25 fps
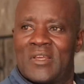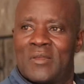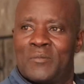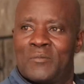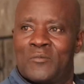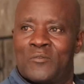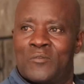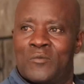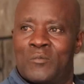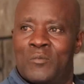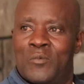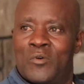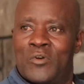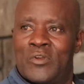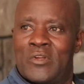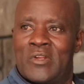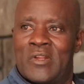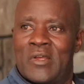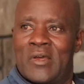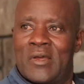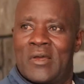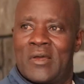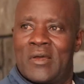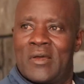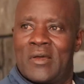time to
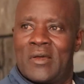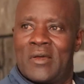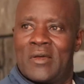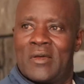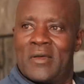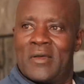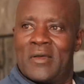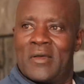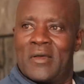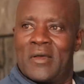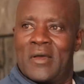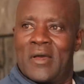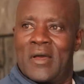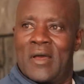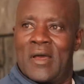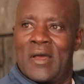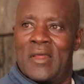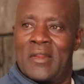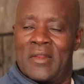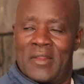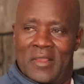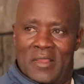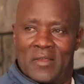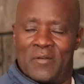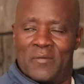board
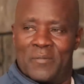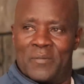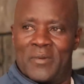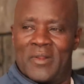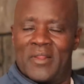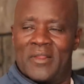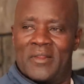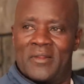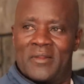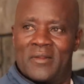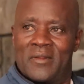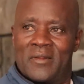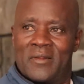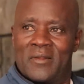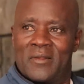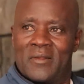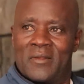an airplane.